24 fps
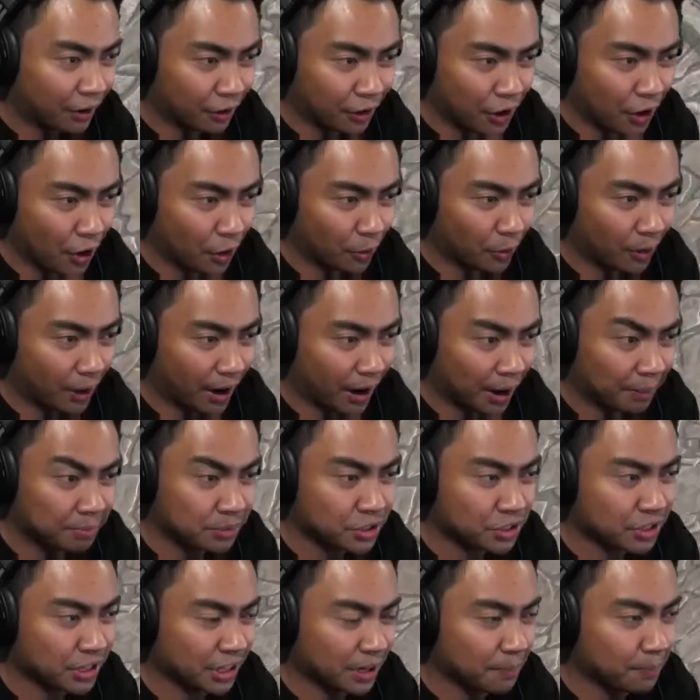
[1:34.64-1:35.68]
I don't know, I'm
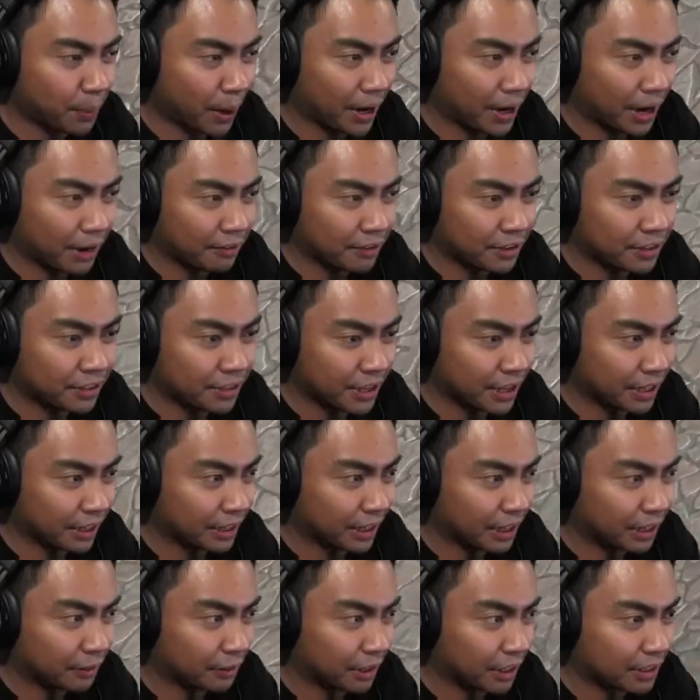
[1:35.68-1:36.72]
just gonna buy everything
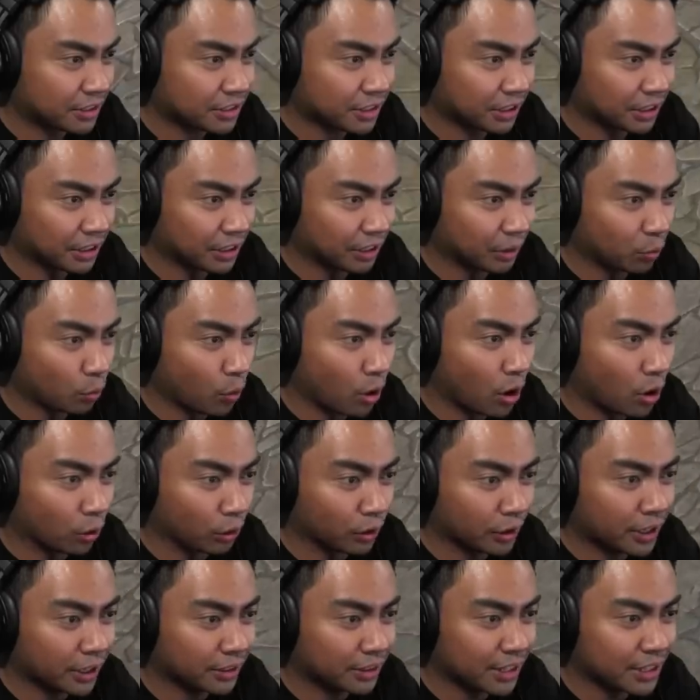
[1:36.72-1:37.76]
and it's gonna, whoa,
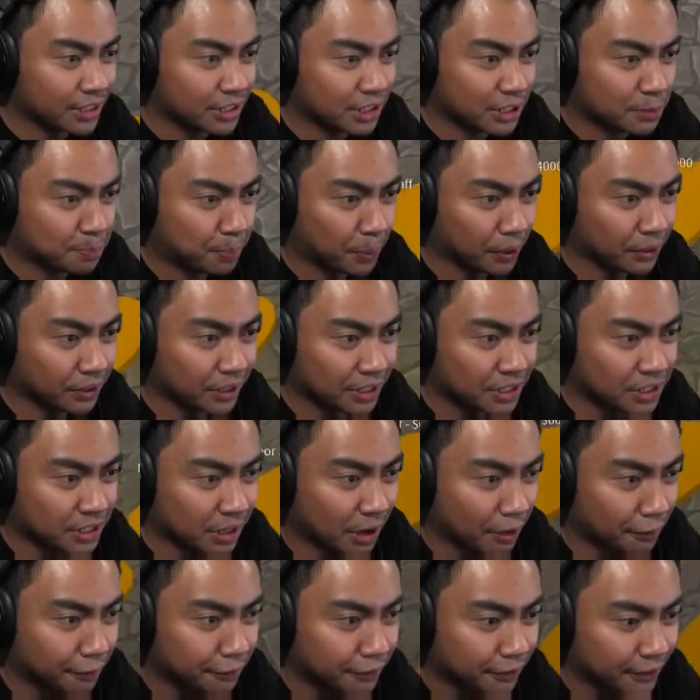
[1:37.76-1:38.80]
look at this, it's building
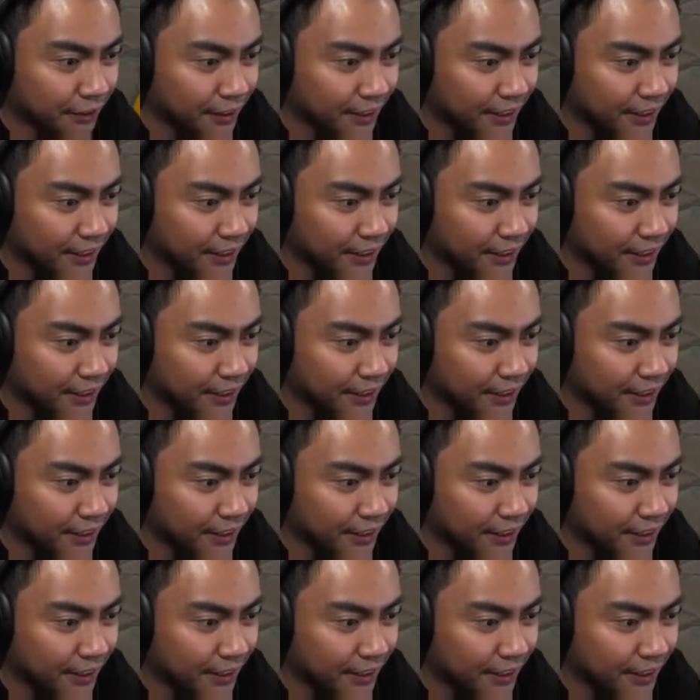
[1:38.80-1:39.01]
stuff.